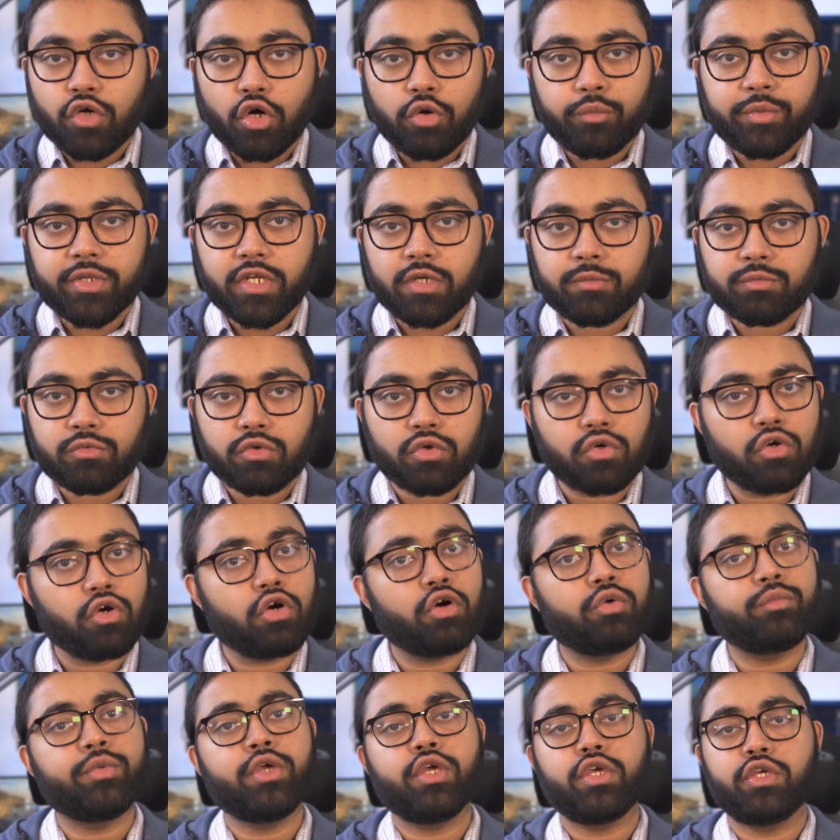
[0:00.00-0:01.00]
to open up
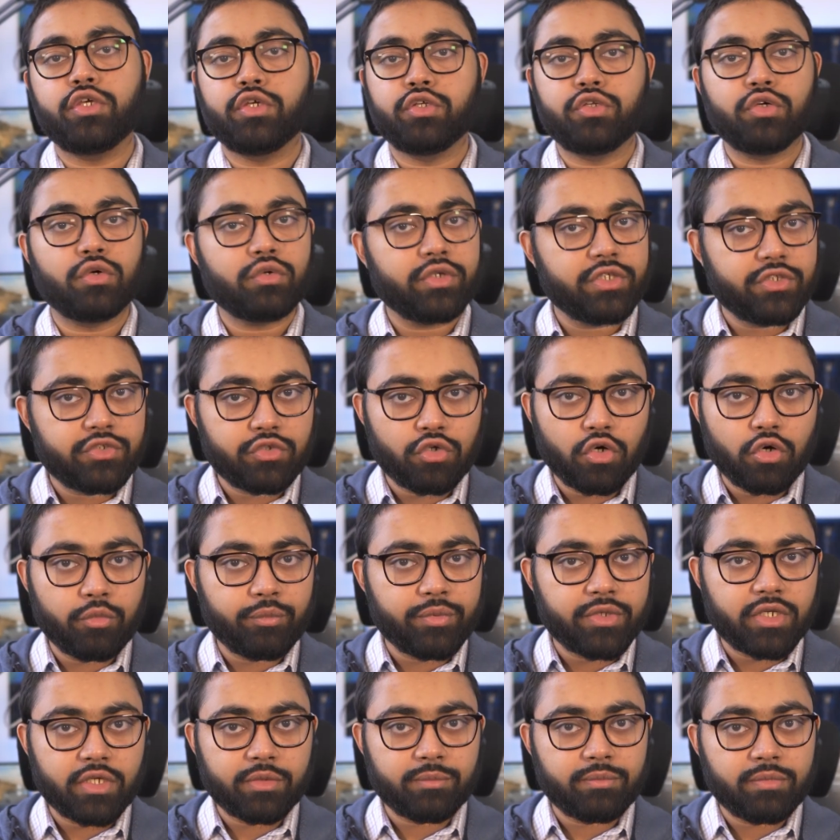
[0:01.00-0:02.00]
Chrome. You don't need to
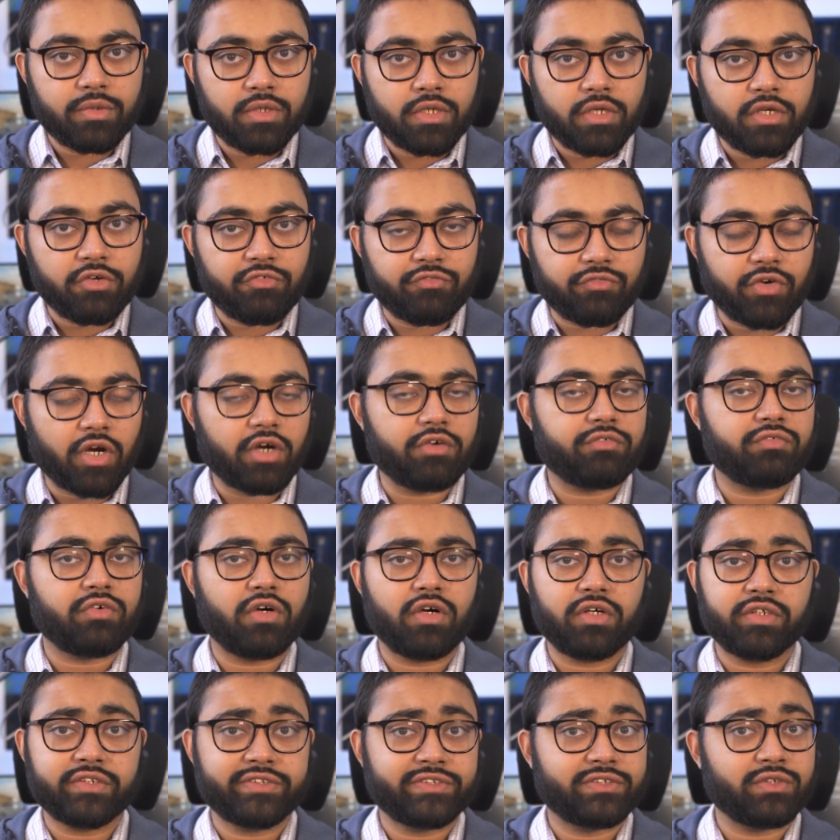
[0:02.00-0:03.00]
open up
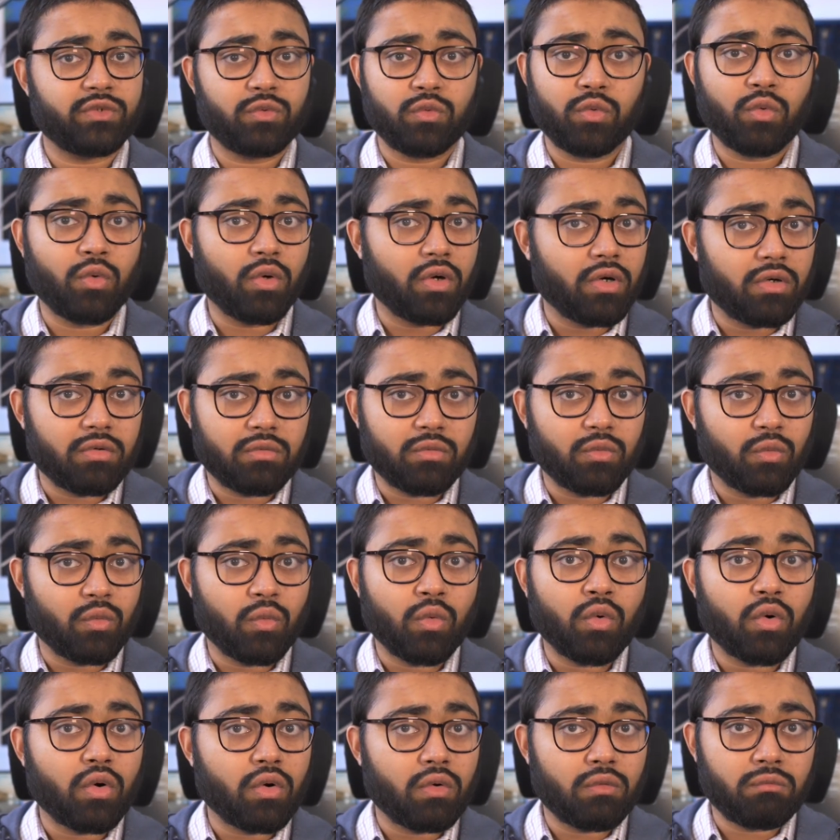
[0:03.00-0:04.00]
Firefox
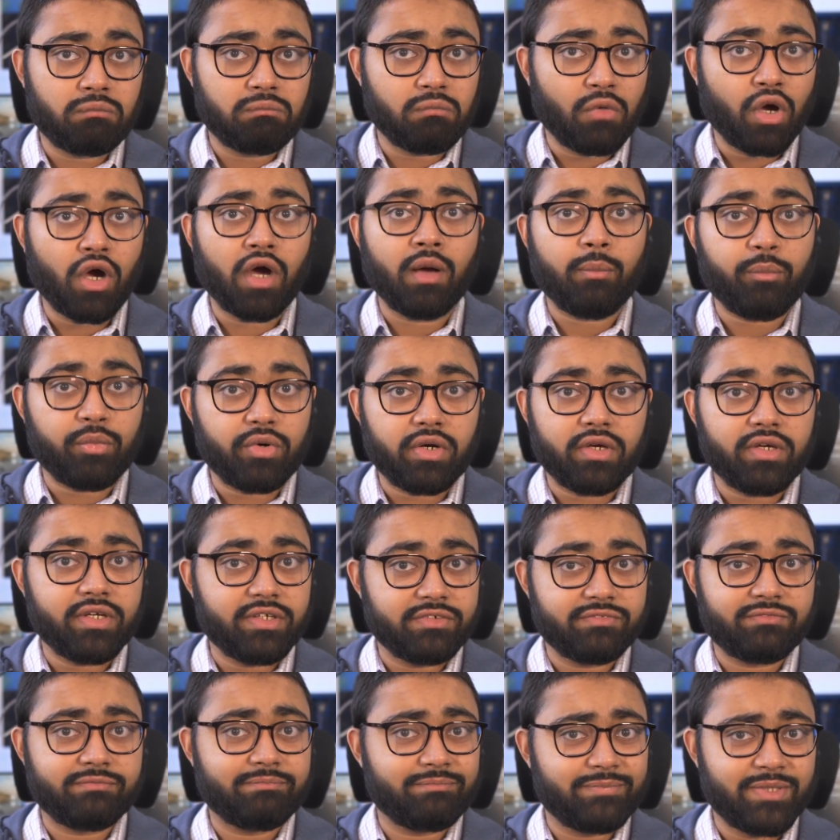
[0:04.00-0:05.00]
or Opera,
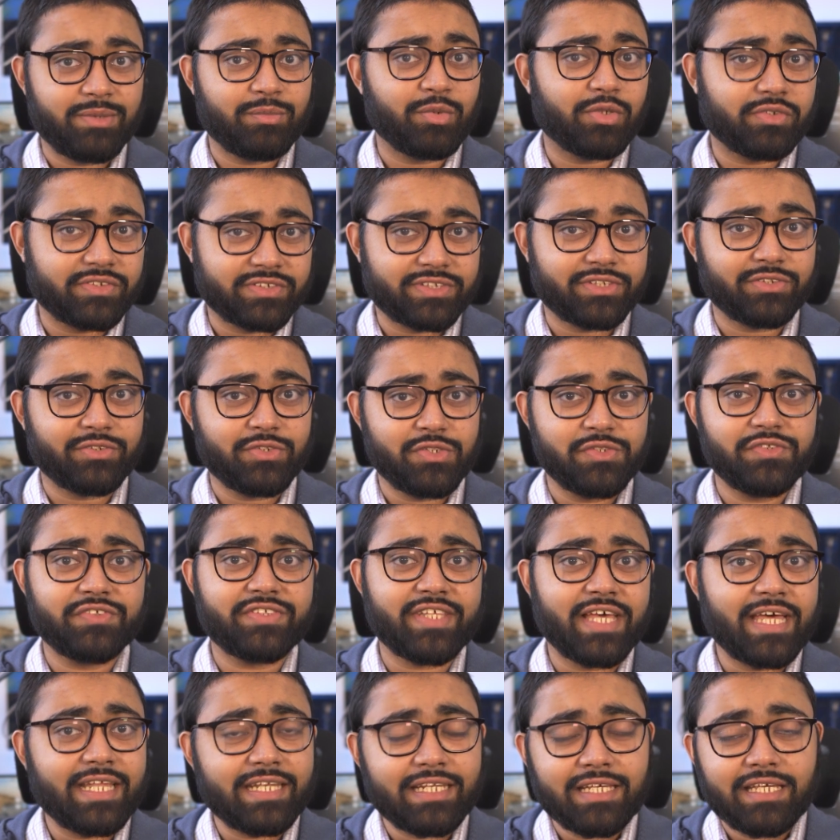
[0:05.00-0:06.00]
if people still use
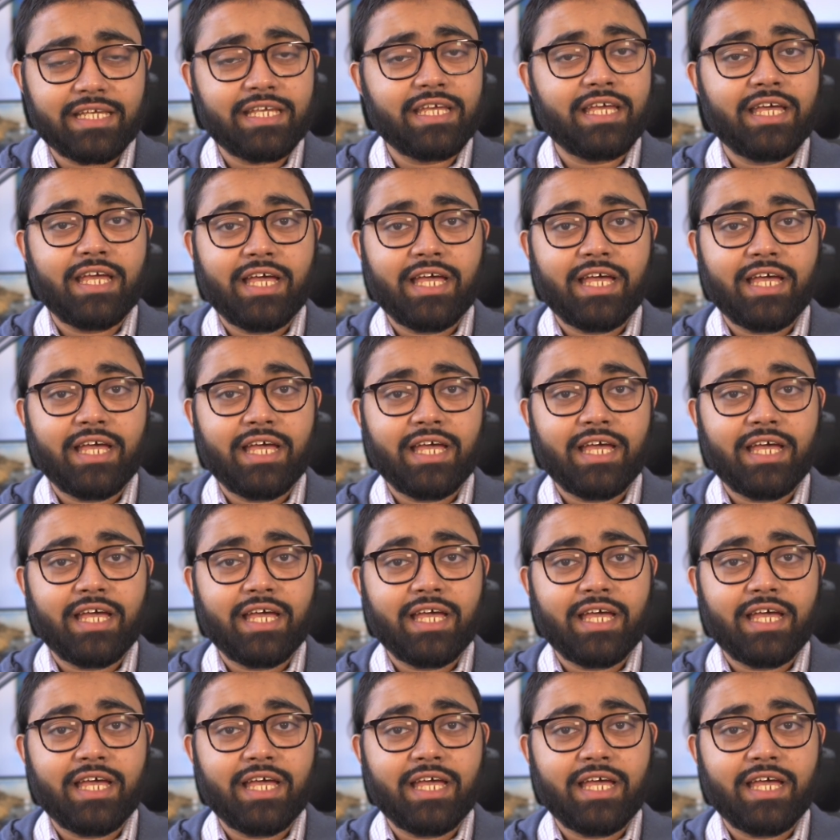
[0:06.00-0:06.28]
that.